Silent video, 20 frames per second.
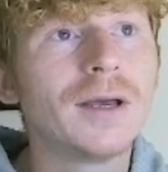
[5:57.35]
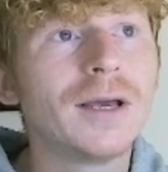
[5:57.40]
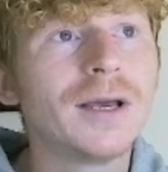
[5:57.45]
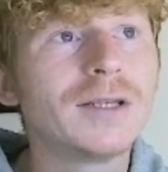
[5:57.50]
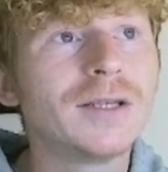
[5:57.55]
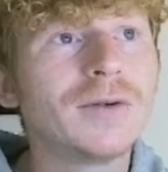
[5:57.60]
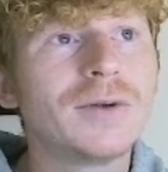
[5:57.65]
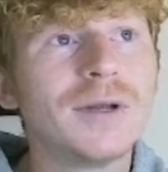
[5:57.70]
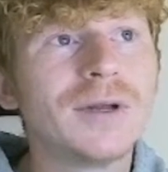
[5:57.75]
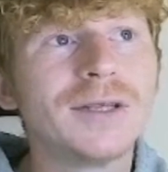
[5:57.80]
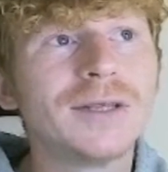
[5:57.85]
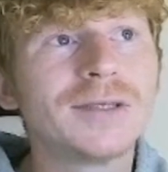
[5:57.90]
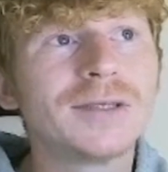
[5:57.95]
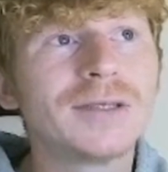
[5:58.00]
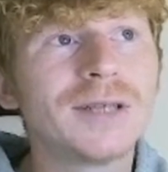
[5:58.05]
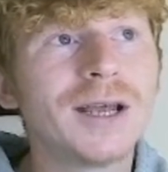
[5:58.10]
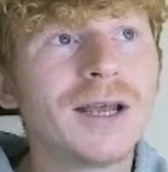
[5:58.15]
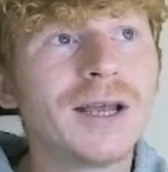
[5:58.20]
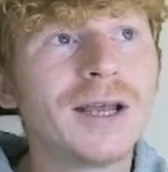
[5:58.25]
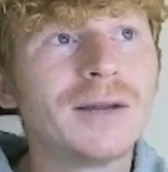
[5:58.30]
He's doing
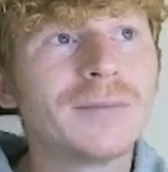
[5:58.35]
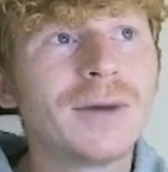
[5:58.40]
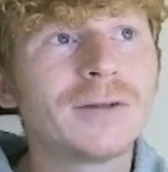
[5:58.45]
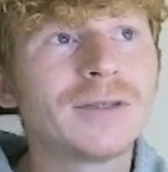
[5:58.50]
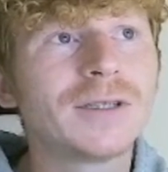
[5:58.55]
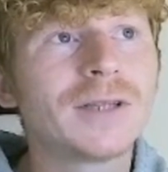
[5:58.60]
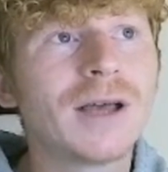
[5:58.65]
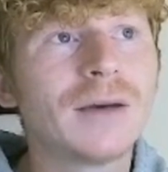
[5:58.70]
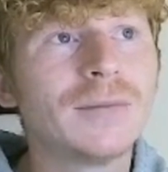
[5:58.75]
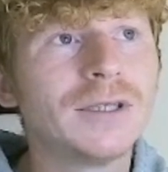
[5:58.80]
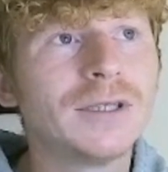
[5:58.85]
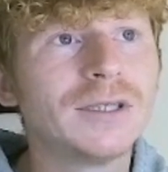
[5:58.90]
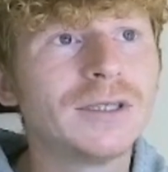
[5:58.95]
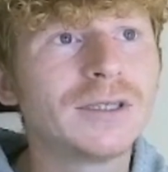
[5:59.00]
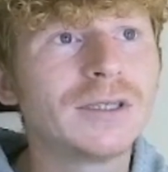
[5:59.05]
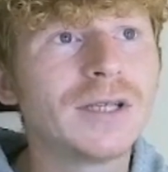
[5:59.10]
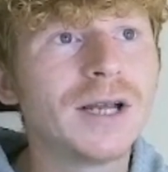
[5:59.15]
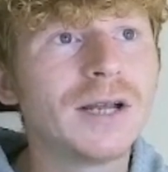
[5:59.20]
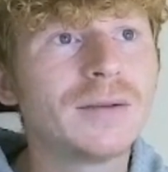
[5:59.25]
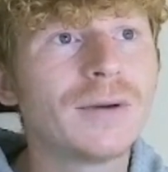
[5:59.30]
insane amounts of damage,
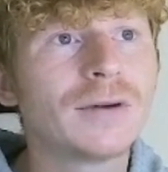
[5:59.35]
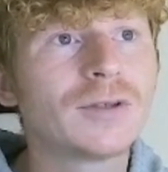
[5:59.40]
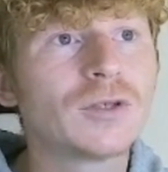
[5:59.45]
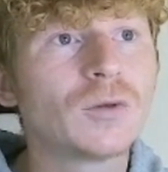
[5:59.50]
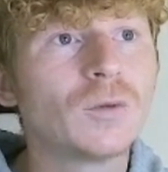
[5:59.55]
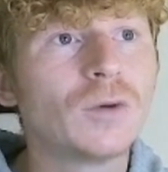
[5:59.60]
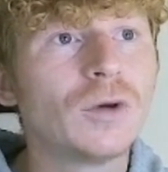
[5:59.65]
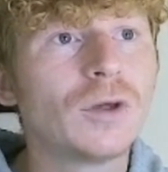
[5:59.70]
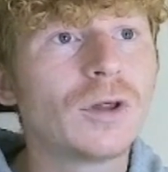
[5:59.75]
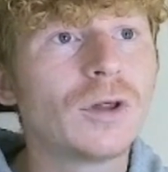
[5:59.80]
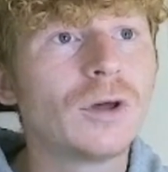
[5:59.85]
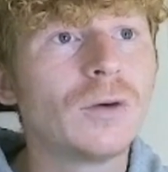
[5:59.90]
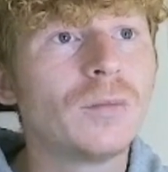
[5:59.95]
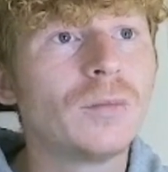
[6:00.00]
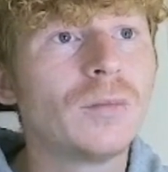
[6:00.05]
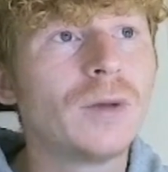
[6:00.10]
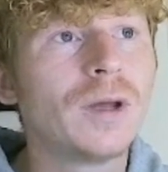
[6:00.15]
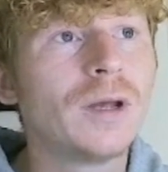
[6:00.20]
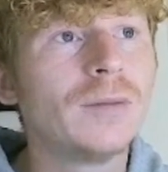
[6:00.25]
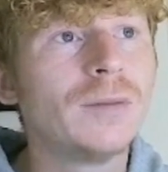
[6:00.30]
insane amounts of work though,
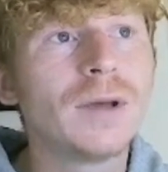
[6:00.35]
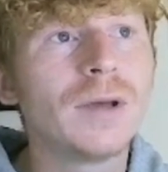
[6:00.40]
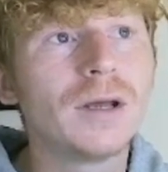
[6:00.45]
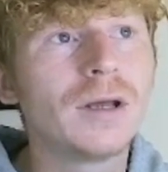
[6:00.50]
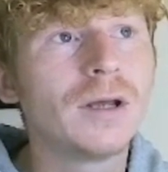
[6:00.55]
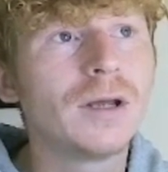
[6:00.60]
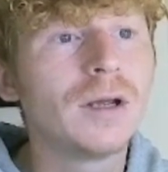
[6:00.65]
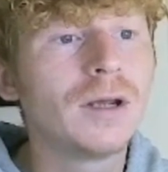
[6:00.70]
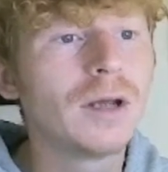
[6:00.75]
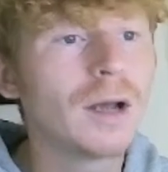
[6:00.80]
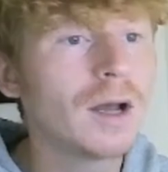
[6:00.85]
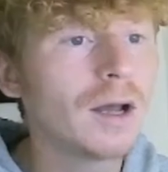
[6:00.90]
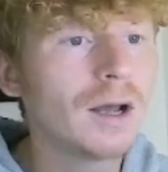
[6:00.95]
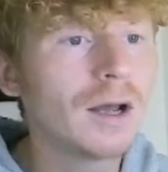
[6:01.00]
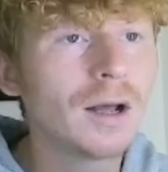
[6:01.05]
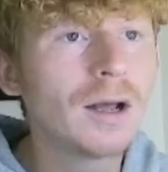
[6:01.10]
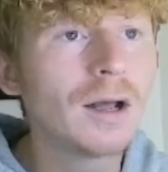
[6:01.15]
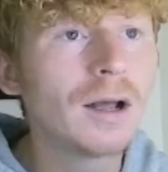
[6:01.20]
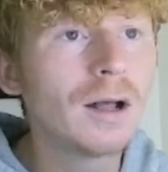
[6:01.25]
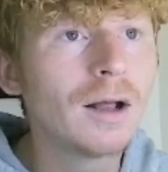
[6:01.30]
baby.
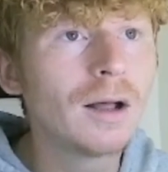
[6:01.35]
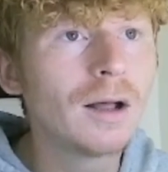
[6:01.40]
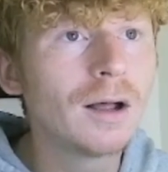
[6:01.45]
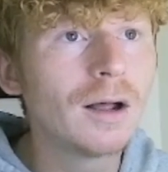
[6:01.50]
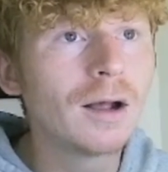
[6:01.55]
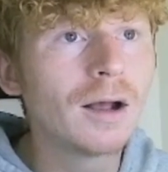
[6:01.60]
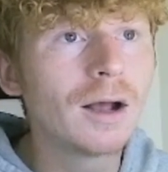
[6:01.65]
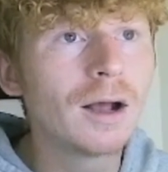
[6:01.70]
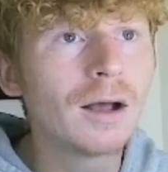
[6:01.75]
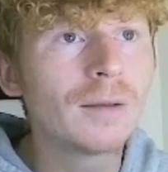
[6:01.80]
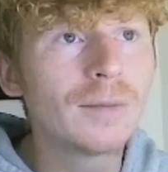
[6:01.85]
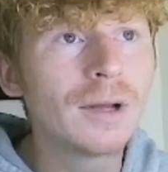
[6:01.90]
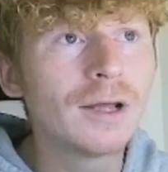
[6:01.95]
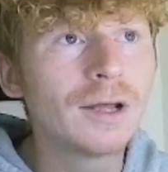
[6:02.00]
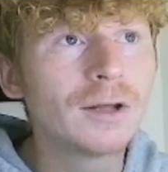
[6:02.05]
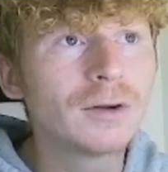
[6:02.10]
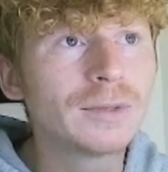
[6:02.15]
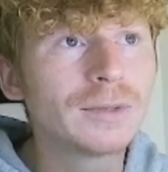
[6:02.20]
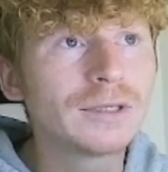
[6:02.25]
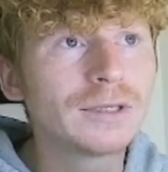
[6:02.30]
I'm a
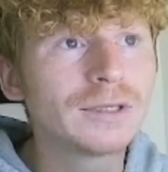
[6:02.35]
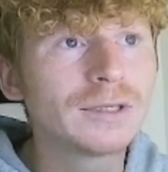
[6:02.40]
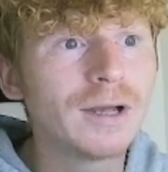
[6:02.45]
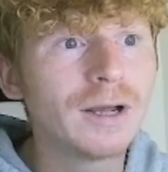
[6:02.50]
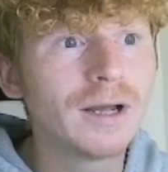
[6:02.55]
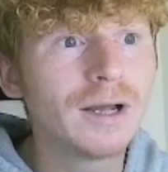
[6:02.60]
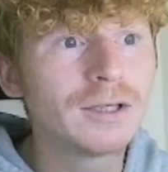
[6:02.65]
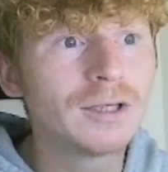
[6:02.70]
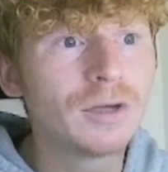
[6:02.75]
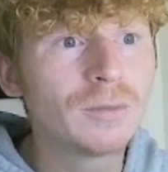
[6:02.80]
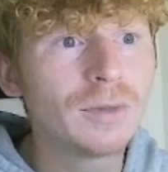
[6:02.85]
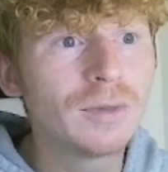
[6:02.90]
little bit scared to be